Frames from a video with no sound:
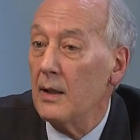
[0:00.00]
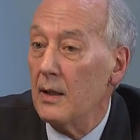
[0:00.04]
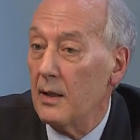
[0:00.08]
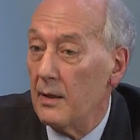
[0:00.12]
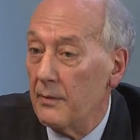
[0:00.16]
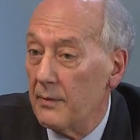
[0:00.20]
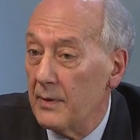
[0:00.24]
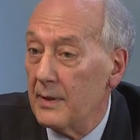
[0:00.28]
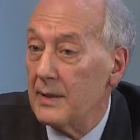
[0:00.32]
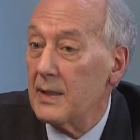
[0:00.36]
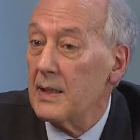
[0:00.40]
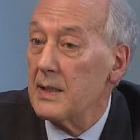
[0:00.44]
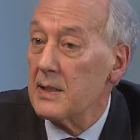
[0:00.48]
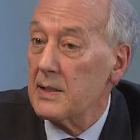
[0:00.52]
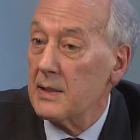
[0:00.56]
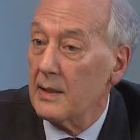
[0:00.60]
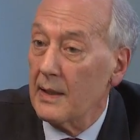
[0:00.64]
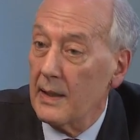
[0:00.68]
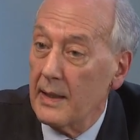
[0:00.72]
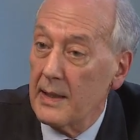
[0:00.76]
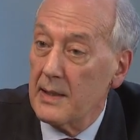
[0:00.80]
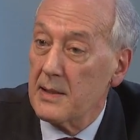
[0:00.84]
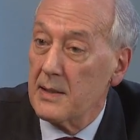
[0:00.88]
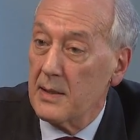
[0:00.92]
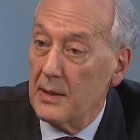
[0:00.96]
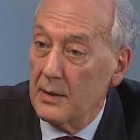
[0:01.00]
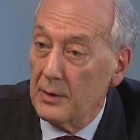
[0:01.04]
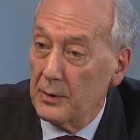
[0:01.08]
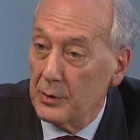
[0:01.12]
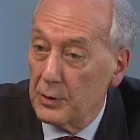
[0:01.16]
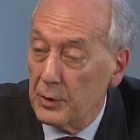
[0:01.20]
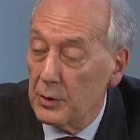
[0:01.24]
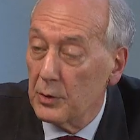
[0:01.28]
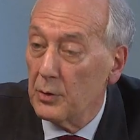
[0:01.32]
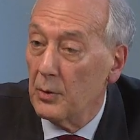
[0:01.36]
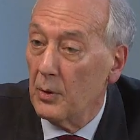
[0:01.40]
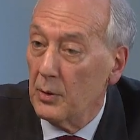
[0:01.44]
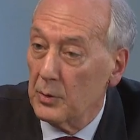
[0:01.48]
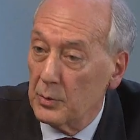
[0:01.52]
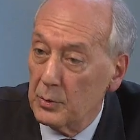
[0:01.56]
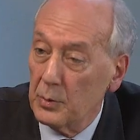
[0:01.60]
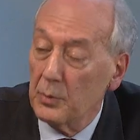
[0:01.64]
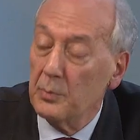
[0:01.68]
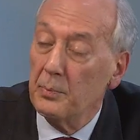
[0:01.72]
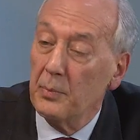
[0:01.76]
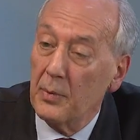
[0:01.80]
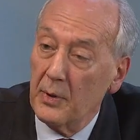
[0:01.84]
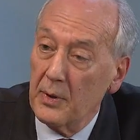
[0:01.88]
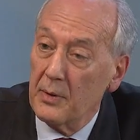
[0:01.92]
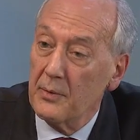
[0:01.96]
If it is less than 2 or
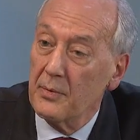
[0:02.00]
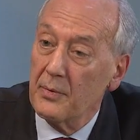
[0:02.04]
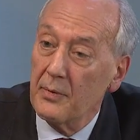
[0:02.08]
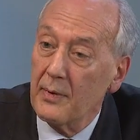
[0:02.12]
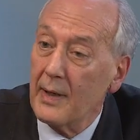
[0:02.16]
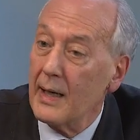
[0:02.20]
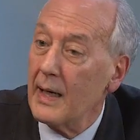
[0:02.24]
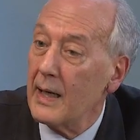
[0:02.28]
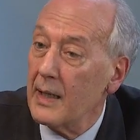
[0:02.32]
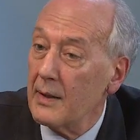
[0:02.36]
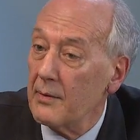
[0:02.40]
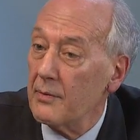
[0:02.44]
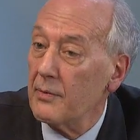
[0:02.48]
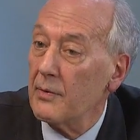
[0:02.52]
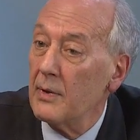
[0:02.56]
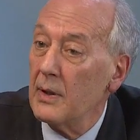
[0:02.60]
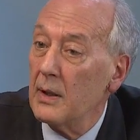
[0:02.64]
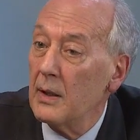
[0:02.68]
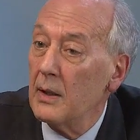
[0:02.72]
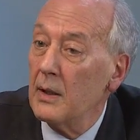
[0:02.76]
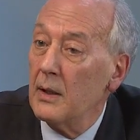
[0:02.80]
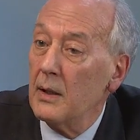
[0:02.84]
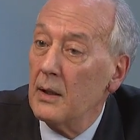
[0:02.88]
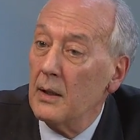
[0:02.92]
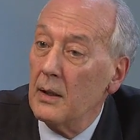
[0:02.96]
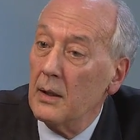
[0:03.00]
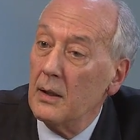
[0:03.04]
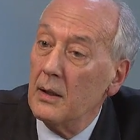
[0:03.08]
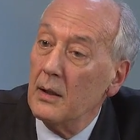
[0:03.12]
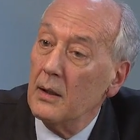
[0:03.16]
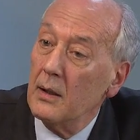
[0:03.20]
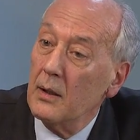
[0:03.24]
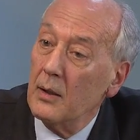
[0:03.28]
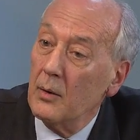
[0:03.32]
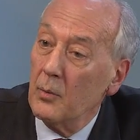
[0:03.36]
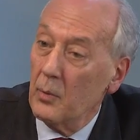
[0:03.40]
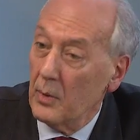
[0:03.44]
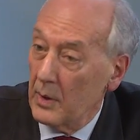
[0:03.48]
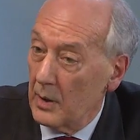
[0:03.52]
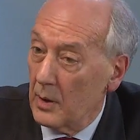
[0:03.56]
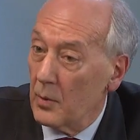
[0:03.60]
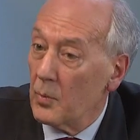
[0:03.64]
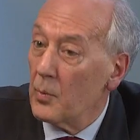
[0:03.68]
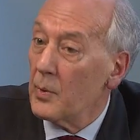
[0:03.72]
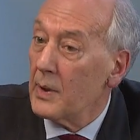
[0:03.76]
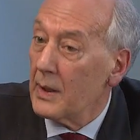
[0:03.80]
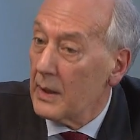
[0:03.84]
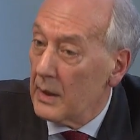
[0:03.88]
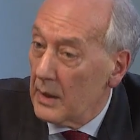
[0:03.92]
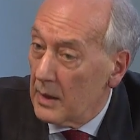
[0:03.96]
2.5, uh, well,
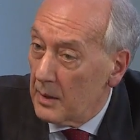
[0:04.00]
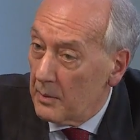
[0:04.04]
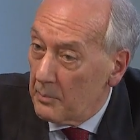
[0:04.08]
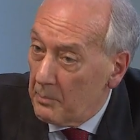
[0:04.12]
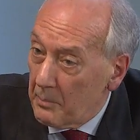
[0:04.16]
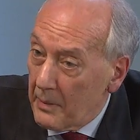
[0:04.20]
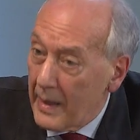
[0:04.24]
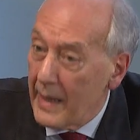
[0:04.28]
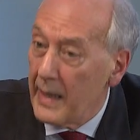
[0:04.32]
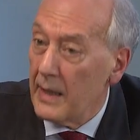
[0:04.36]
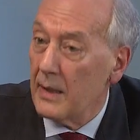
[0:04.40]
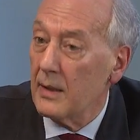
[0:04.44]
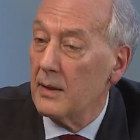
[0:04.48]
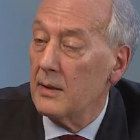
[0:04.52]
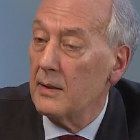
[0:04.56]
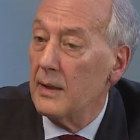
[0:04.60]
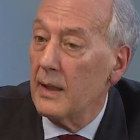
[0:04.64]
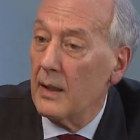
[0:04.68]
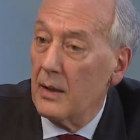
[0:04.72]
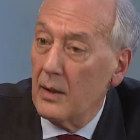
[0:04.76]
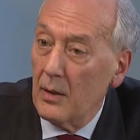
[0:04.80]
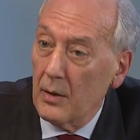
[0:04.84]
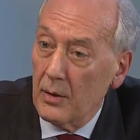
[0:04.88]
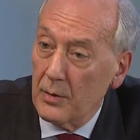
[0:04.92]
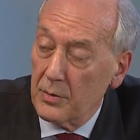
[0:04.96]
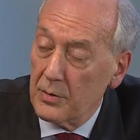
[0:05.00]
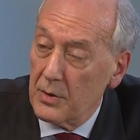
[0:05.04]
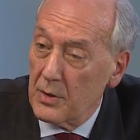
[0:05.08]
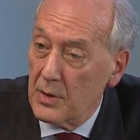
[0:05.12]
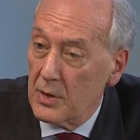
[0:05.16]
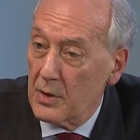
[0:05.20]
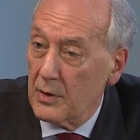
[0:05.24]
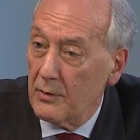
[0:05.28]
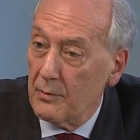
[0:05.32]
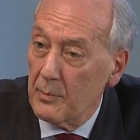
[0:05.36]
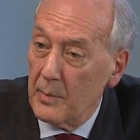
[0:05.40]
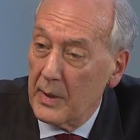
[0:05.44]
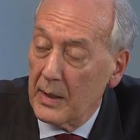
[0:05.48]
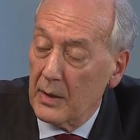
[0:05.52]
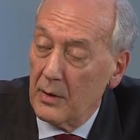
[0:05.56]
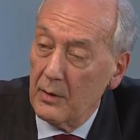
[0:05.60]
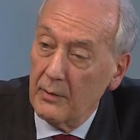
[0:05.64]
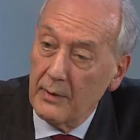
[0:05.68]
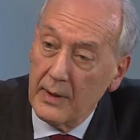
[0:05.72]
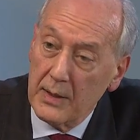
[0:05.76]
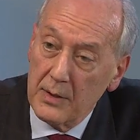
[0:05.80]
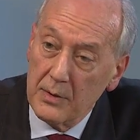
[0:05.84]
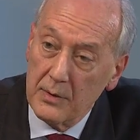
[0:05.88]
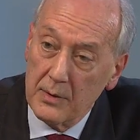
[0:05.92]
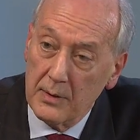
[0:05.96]
we can make diagnosis of
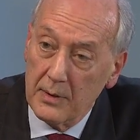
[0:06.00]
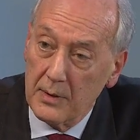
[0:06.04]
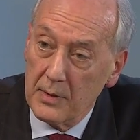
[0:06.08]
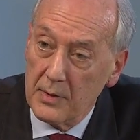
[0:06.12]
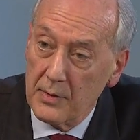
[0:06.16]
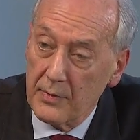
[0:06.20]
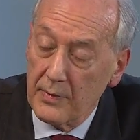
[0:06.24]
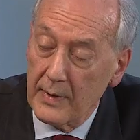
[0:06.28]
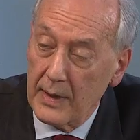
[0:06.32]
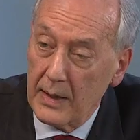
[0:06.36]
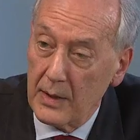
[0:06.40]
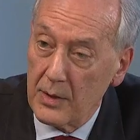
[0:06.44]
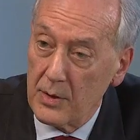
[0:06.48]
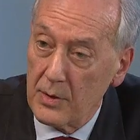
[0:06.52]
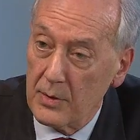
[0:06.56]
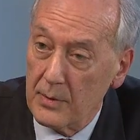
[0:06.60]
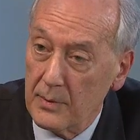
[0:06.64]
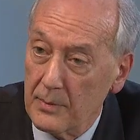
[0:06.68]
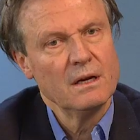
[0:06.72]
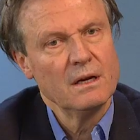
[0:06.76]
microvascular dysfunction.